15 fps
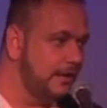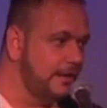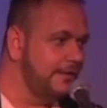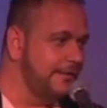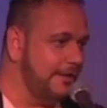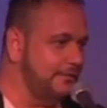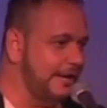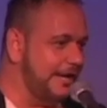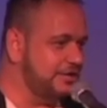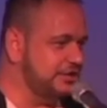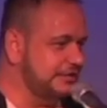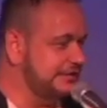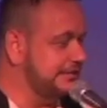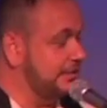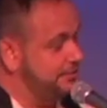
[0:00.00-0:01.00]
They would actually
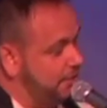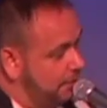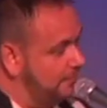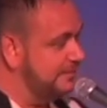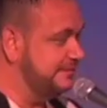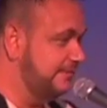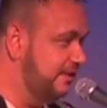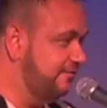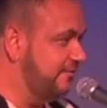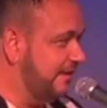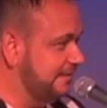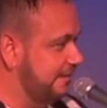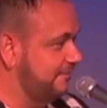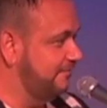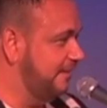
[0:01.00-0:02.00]
say, no, as a matter of fact,
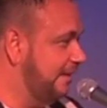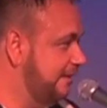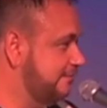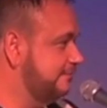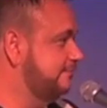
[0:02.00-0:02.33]
I'm fine.